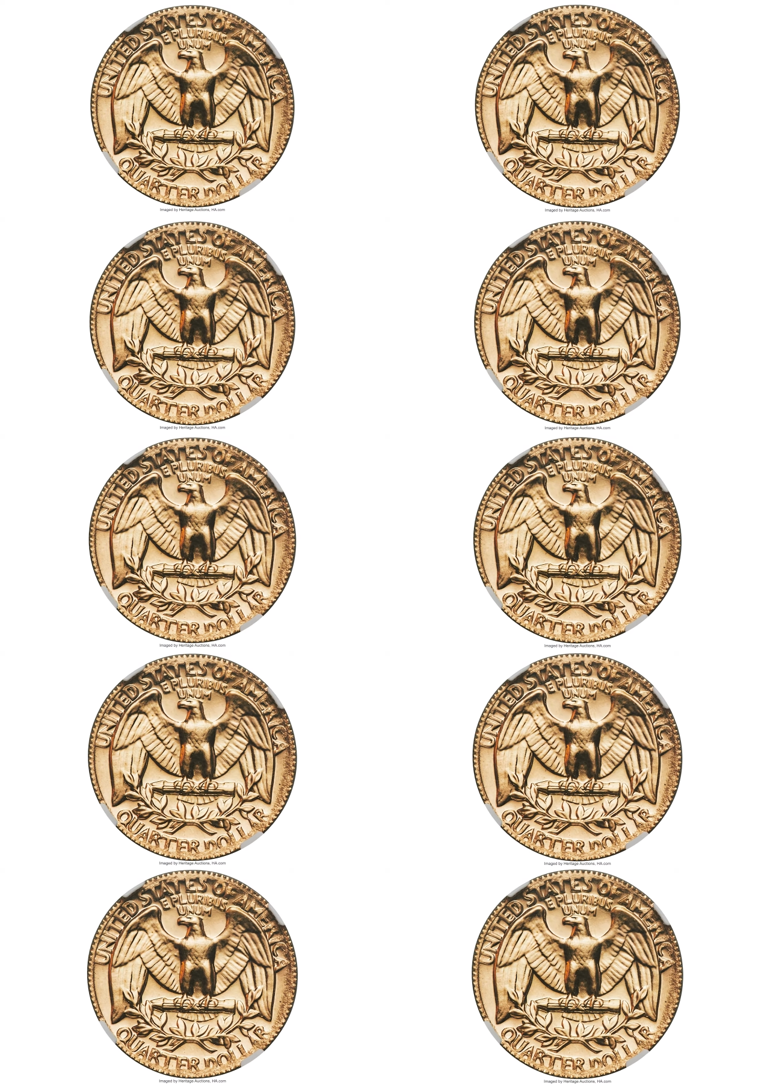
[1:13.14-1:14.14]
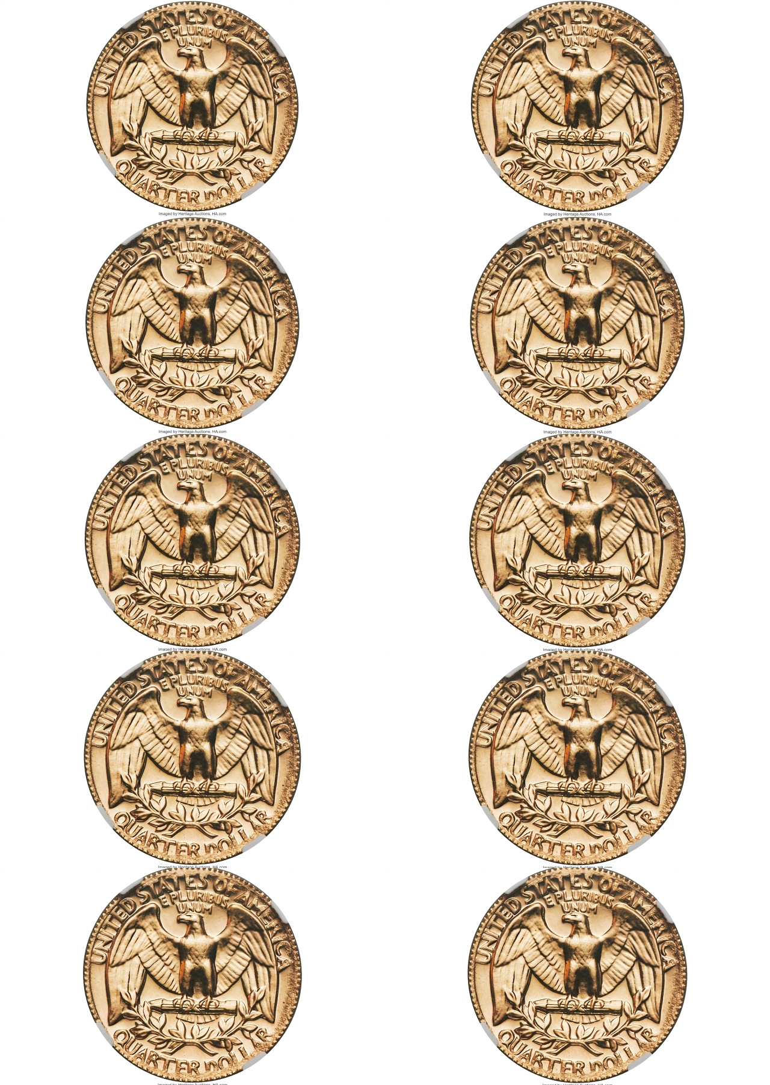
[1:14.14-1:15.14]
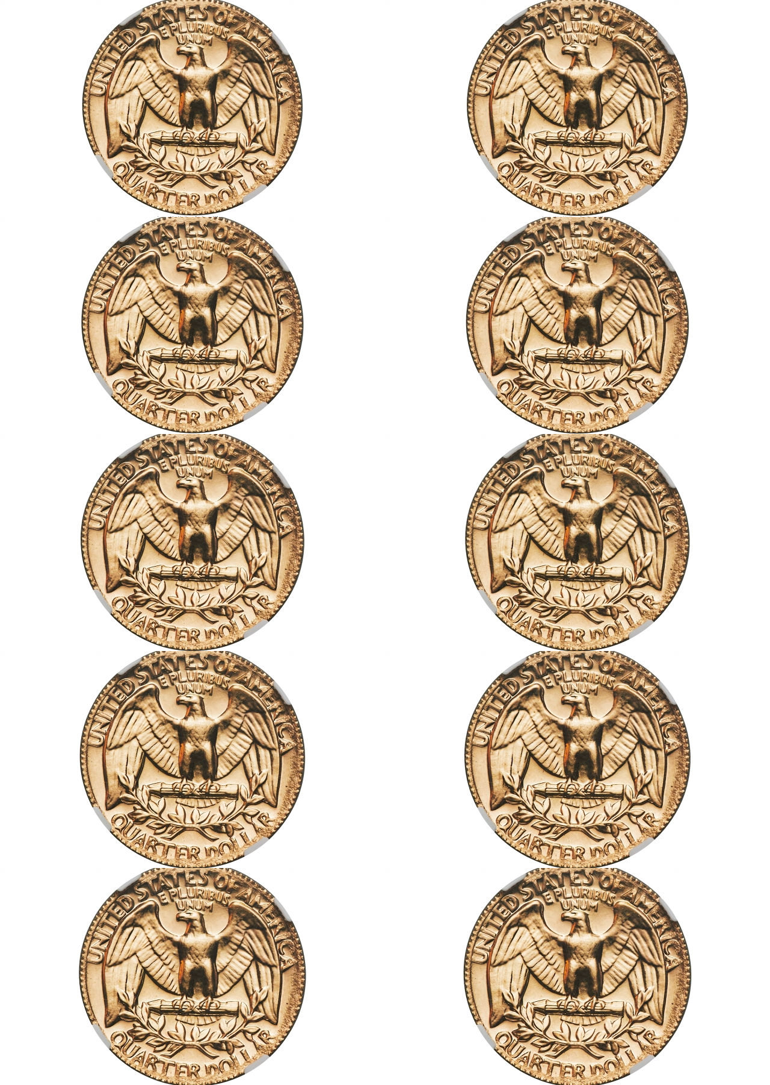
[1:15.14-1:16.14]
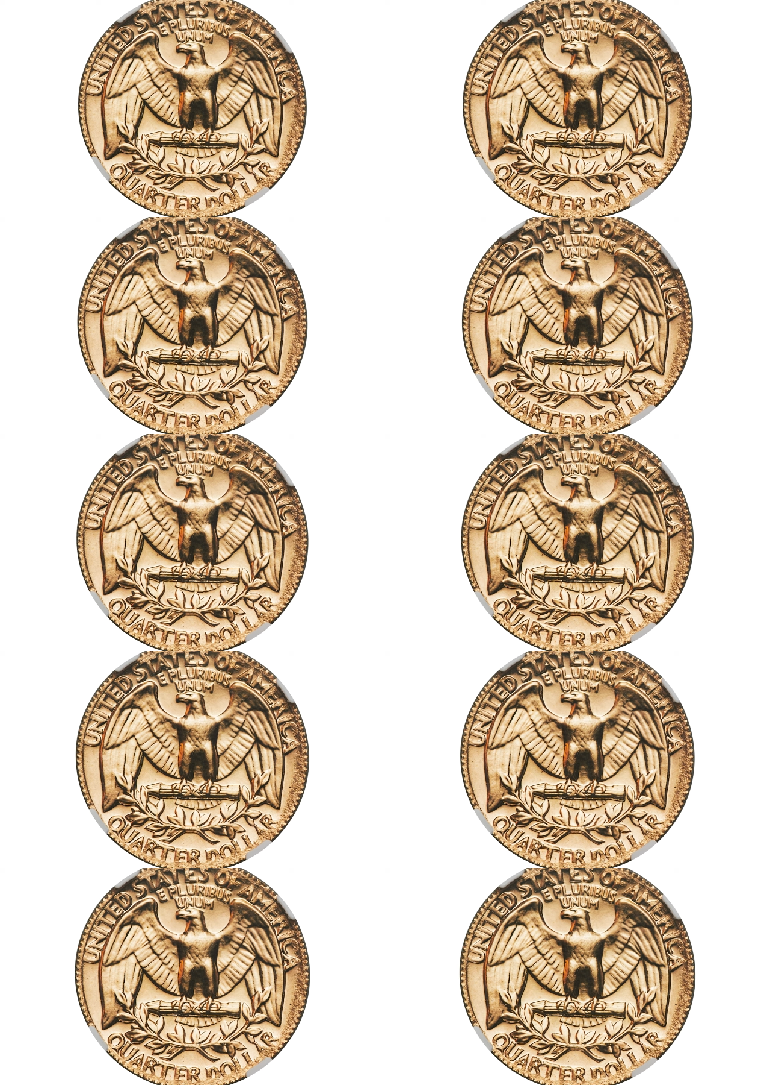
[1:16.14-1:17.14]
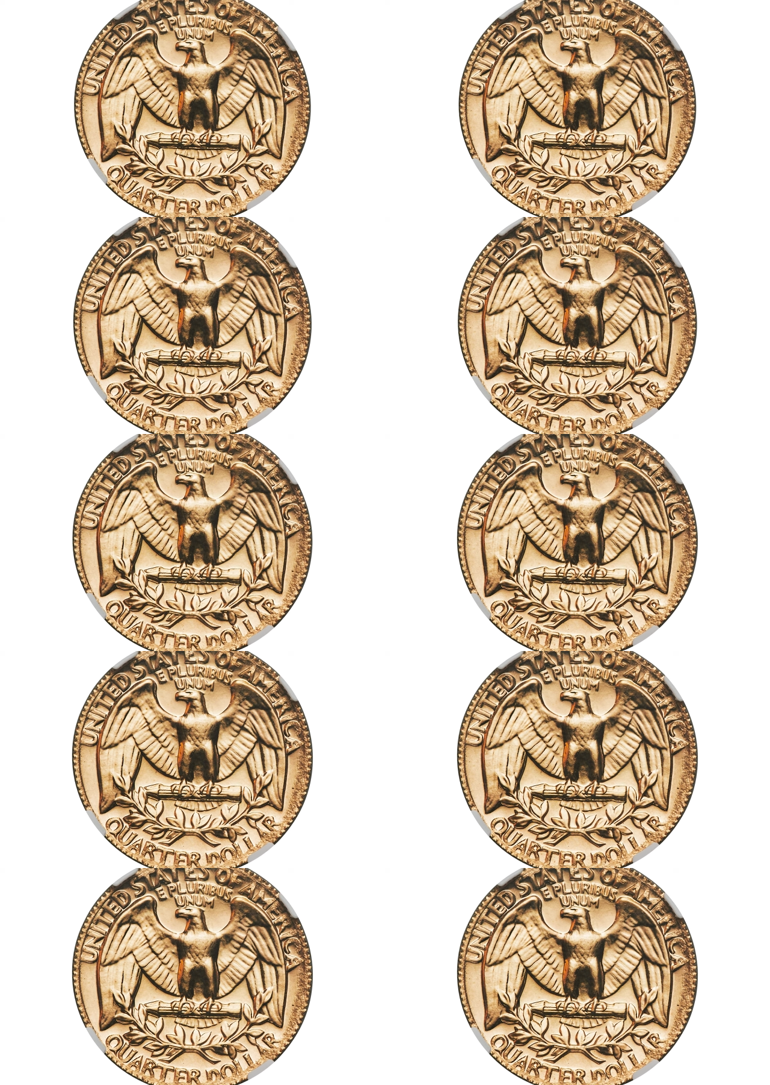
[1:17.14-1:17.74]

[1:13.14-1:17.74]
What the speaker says: [unreadable: no face in view]